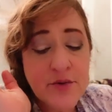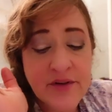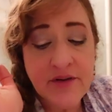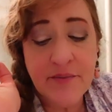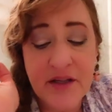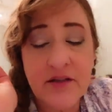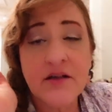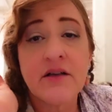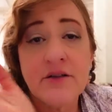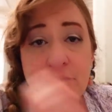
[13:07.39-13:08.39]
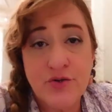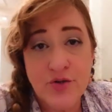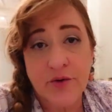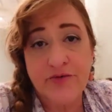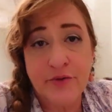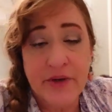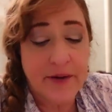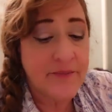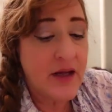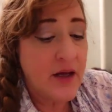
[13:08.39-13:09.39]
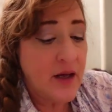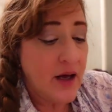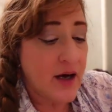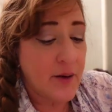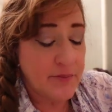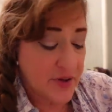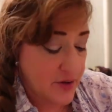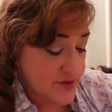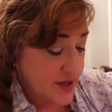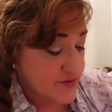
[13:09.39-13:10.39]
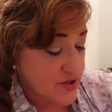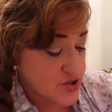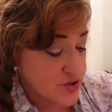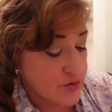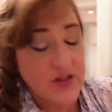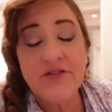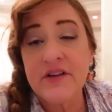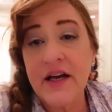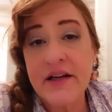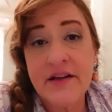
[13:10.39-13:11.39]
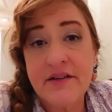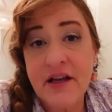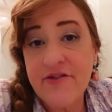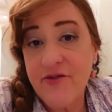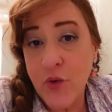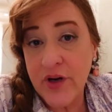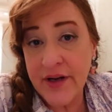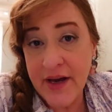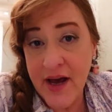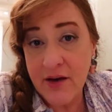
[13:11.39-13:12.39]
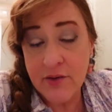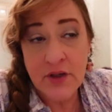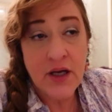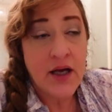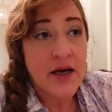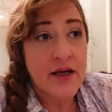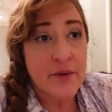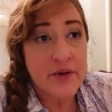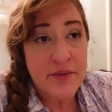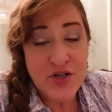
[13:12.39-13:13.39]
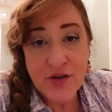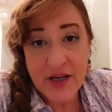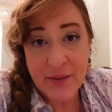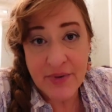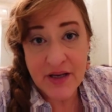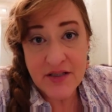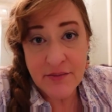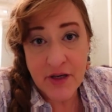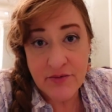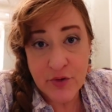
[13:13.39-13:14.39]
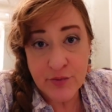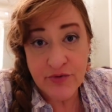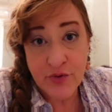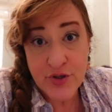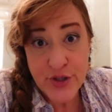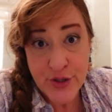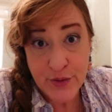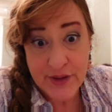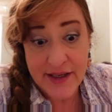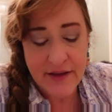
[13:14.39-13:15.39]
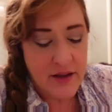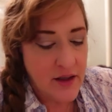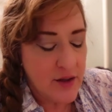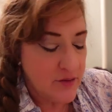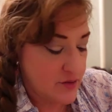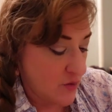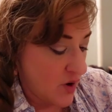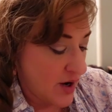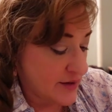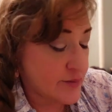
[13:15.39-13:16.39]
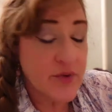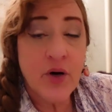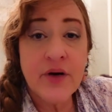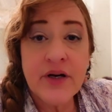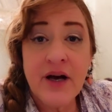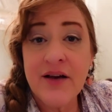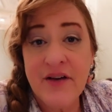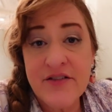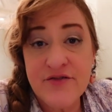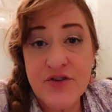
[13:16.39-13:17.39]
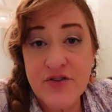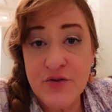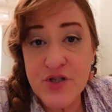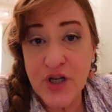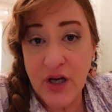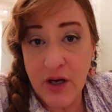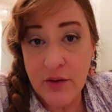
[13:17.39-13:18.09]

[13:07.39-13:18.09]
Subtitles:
doing something a little unusual for me. Because I have such an early flight, it is 8:40 now, and I want to make sure I get back to my room before it's too late. So I have asked for dessert to go,